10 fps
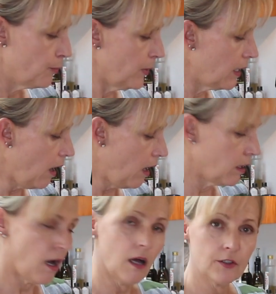Bring
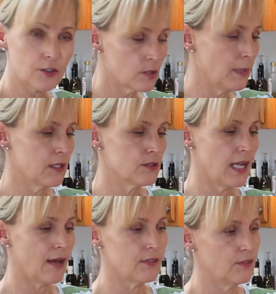all your tomatoes that
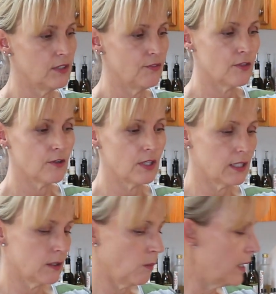have it, even if they're the
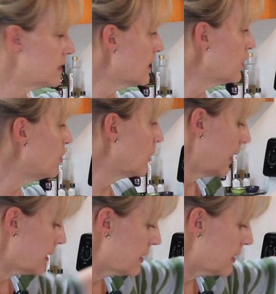little ones and you'd like to